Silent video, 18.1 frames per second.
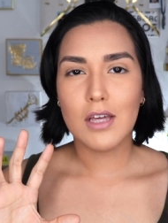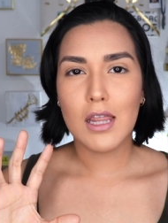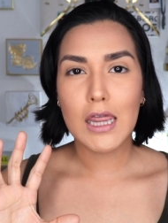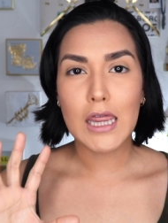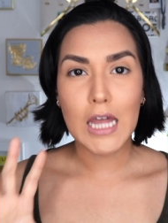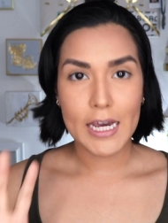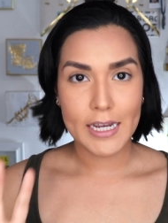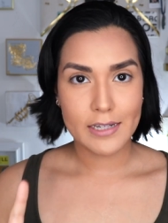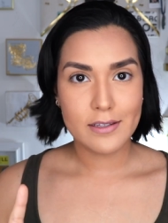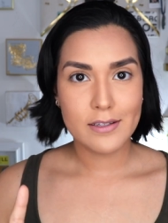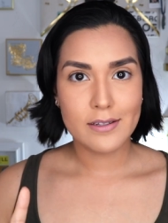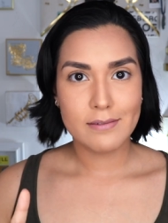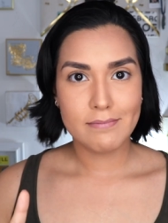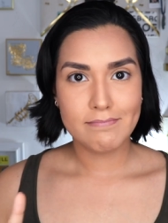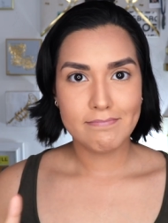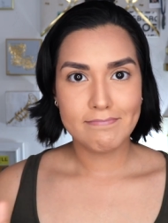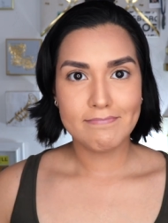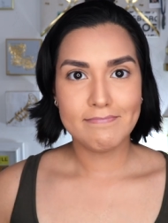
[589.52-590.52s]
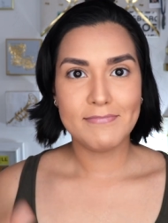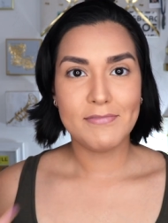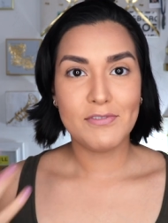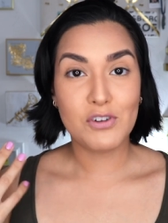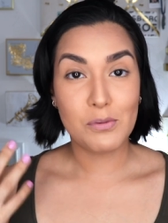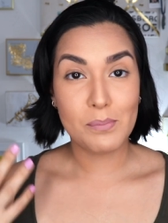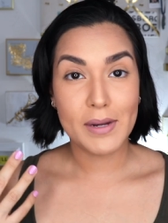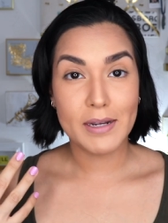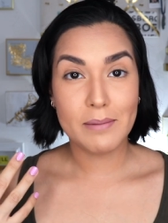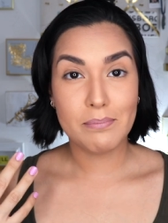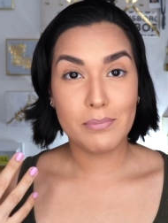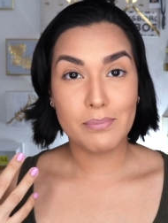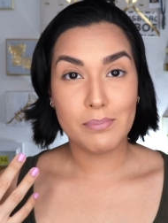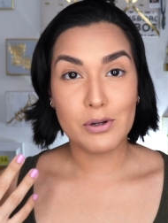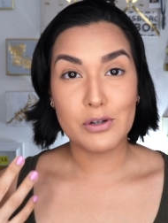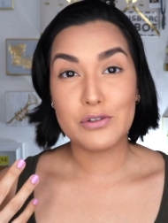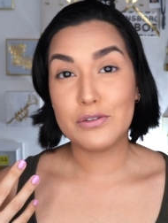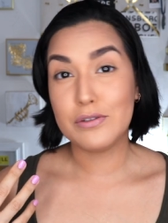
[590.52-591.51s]
light for my
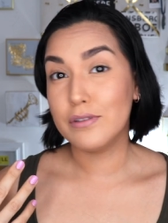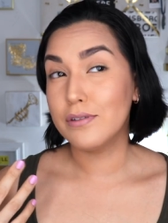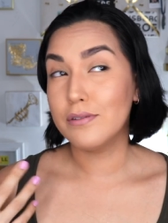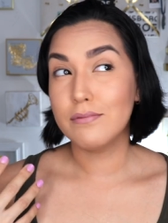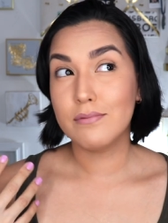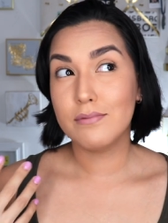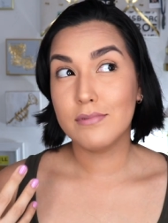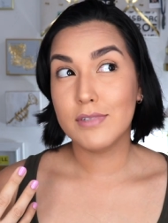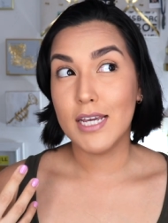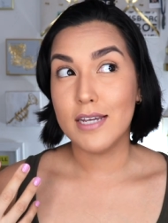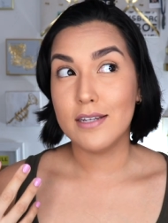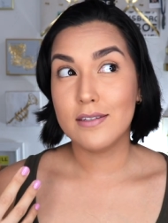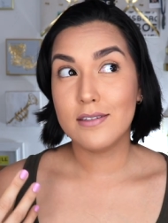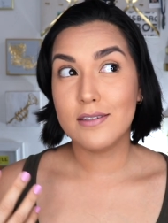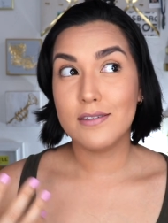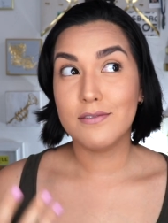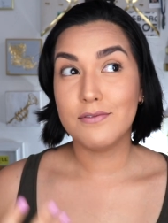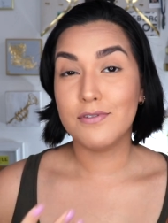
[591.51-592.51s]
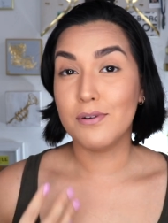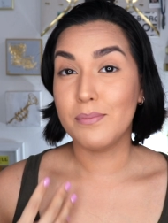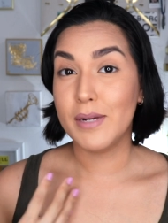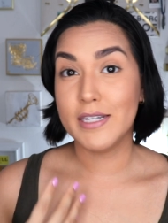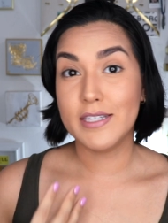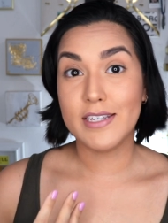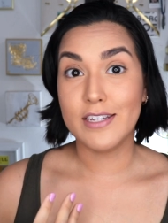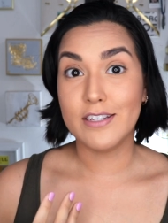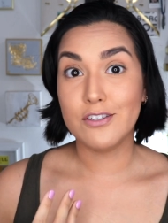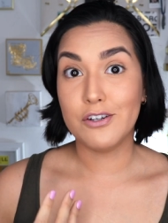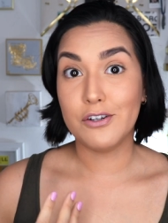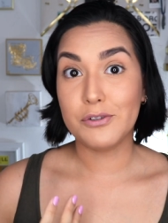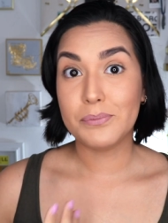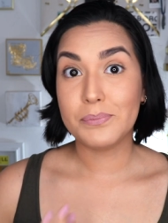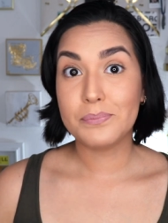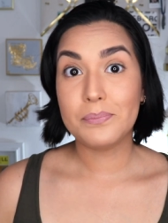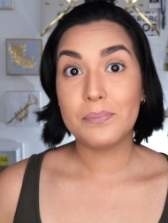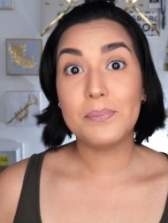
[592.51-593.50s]
personal taste for my skin
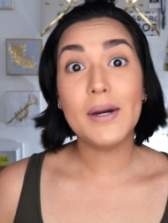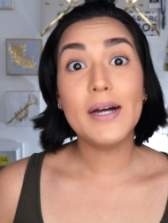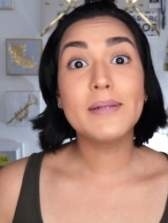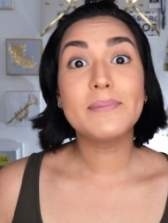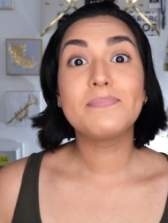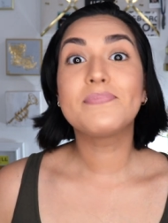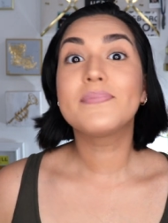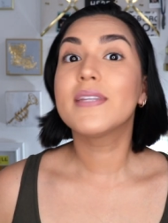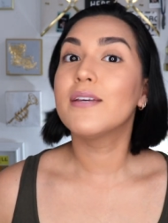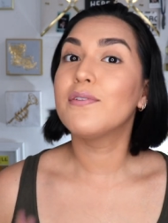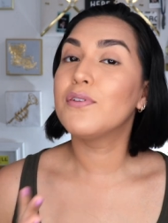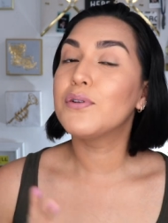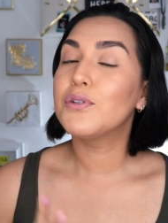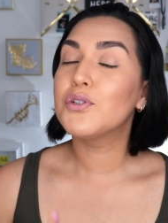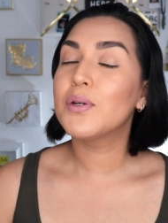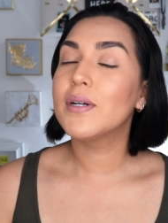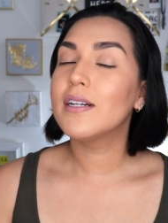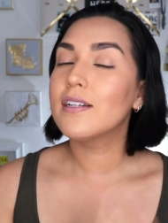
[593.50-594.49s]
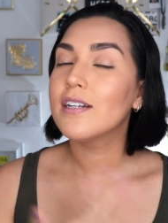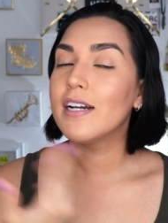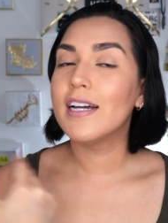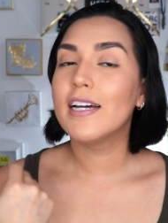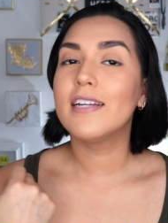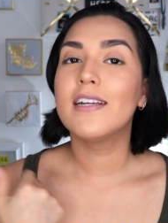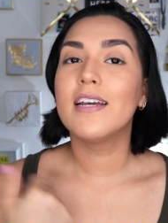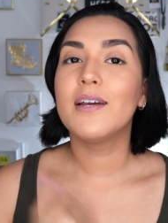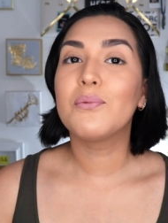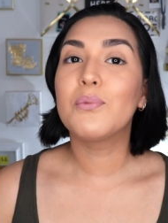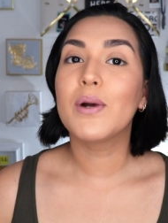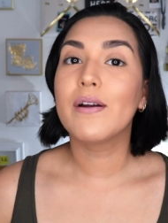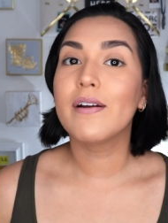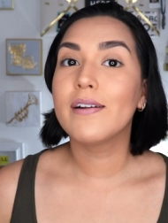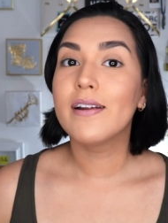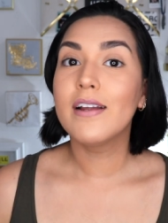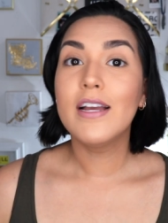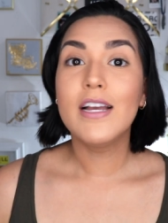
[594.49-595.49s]
tone. But if you enjoy it, go ahead and
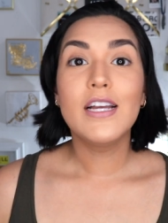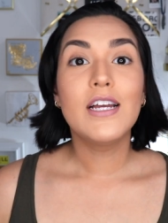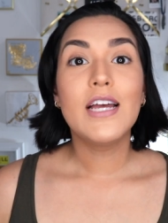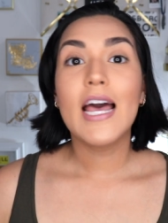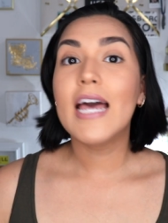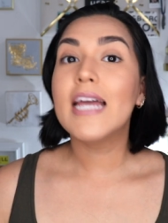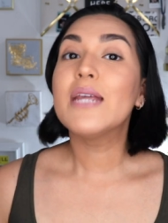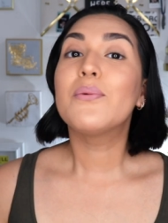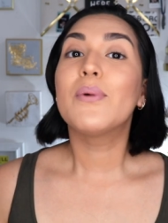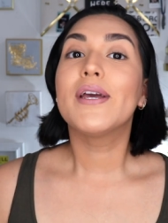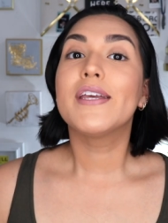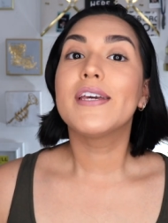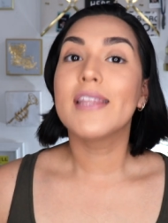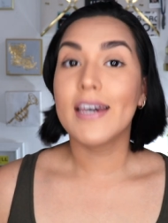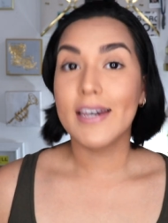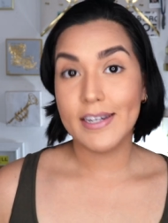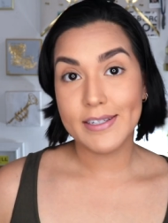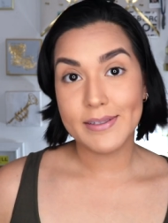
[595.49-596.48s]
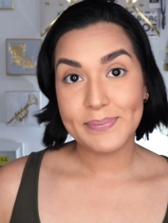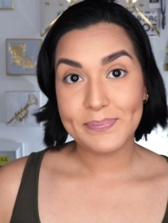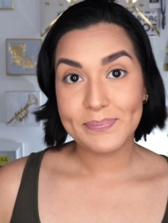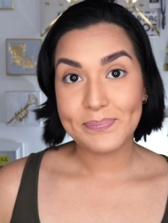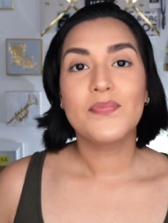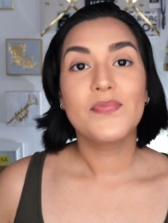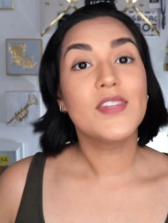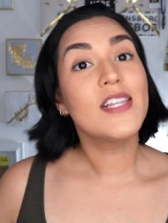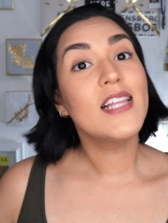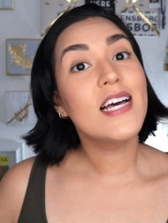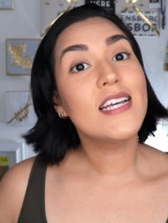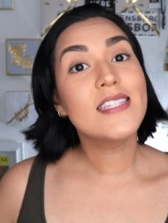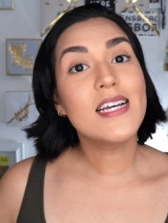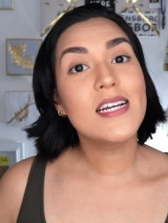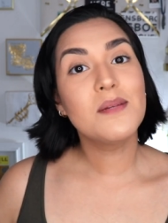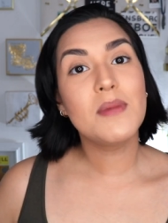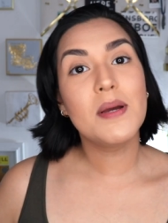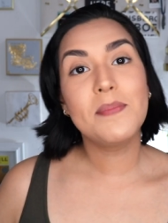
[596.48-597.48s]
wear it any way you like. The last
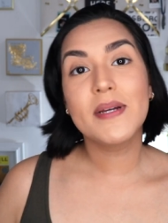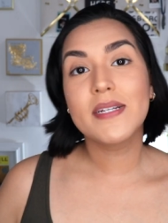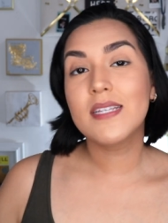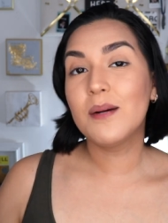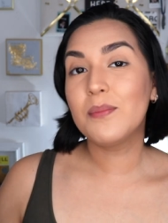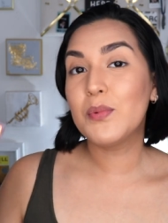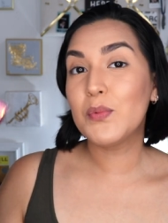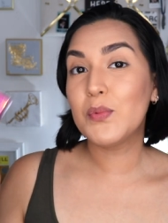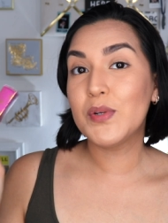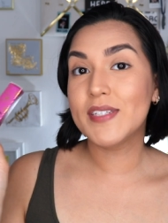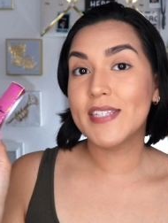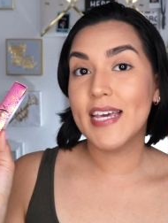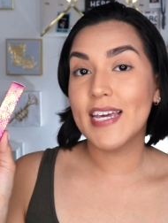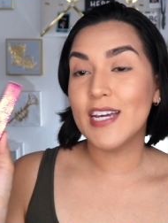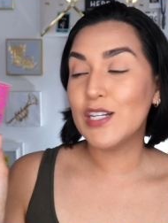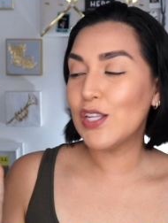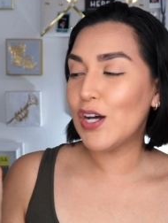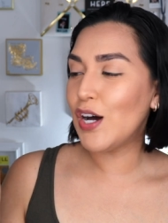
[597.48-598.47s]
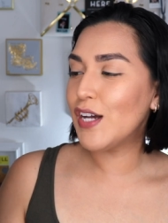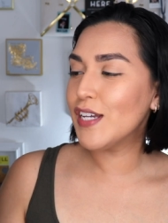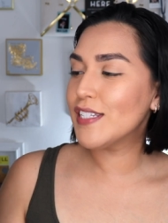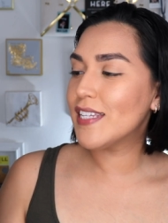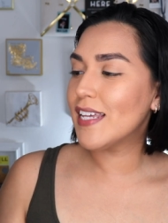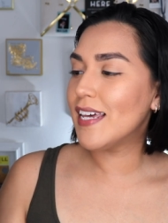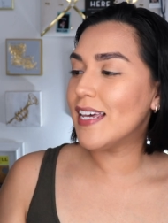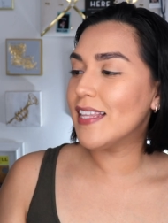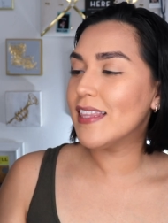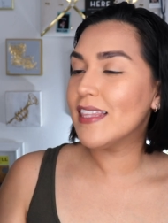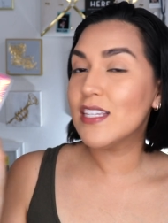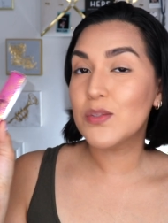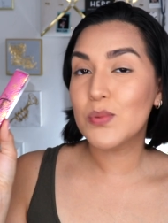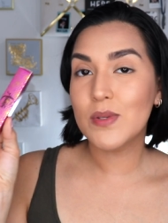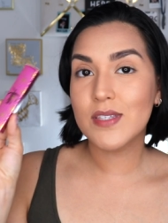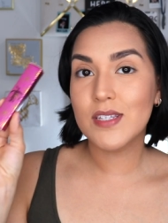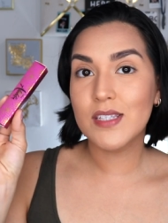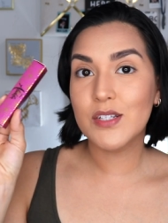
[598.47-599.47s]
item I picked up was a gloss, and
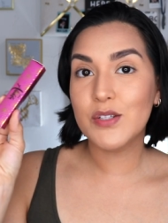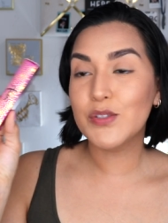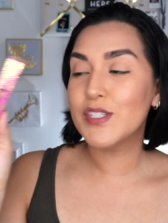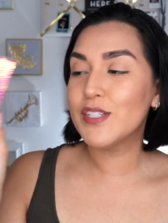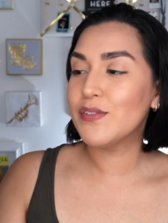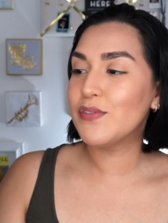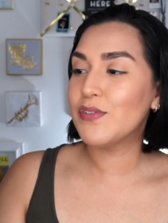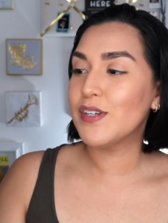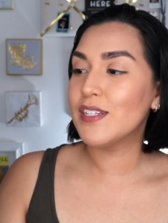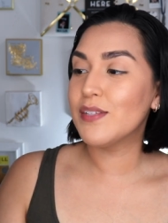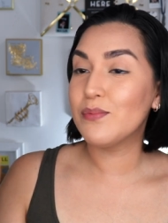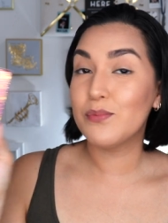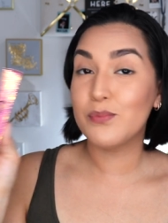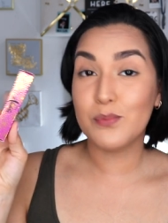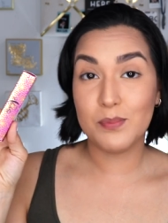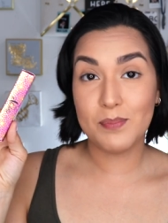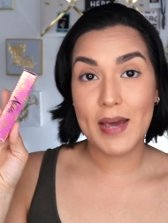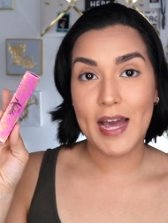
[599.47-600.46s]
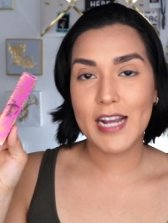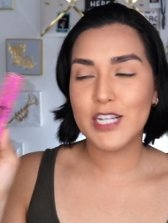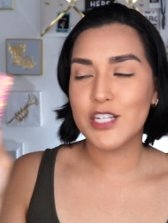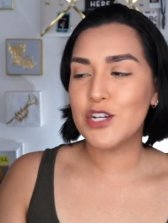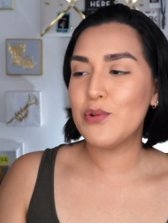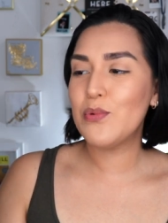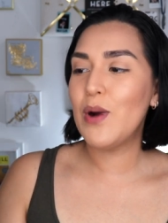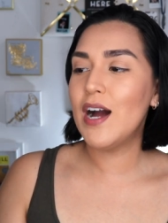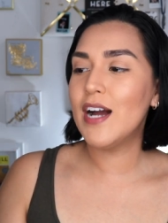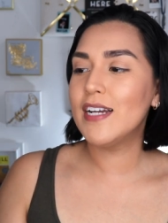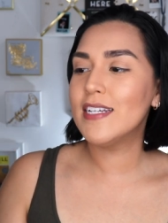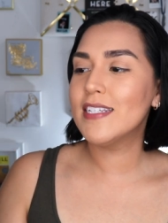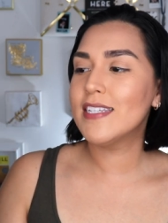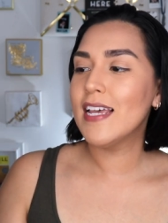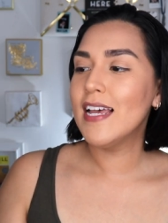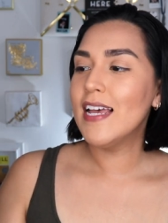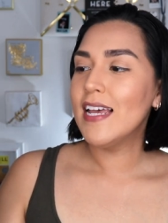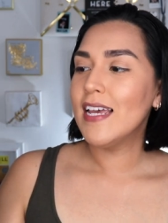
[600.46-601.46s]
this one's a little different packaging
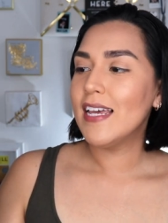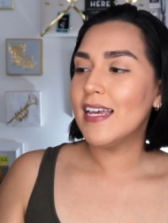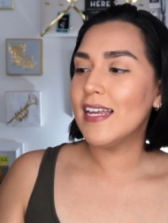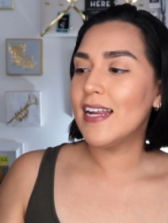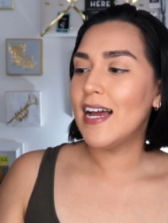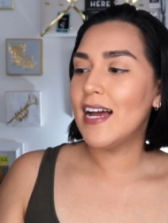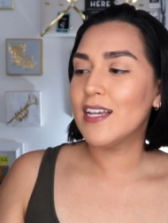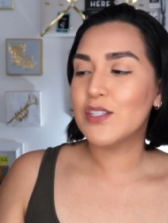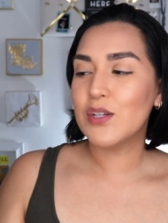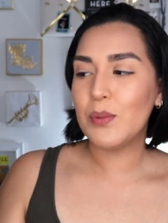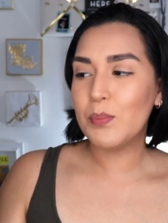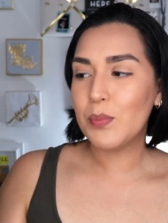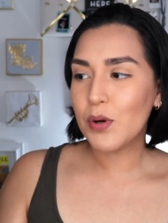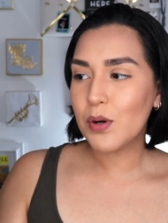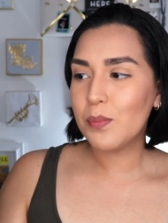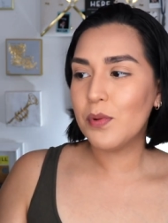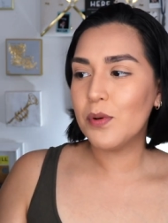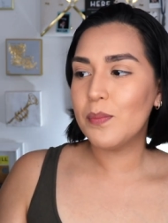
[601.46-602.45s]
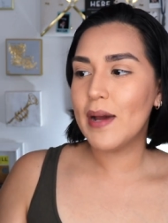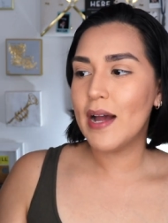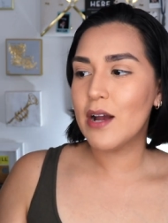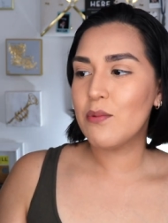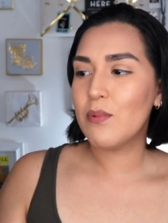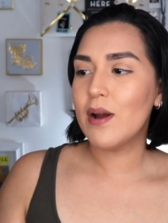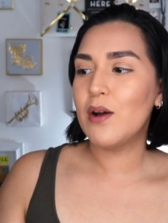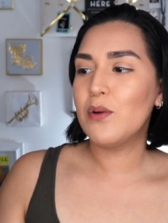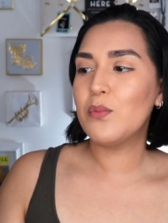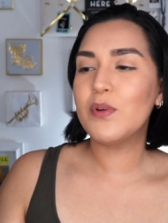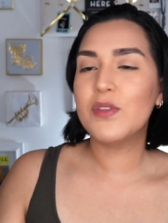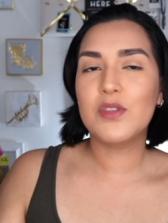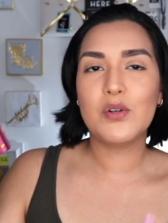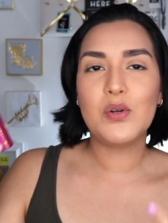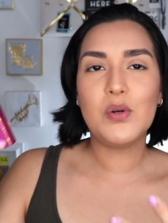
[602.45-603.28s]
wise. It has a purple background with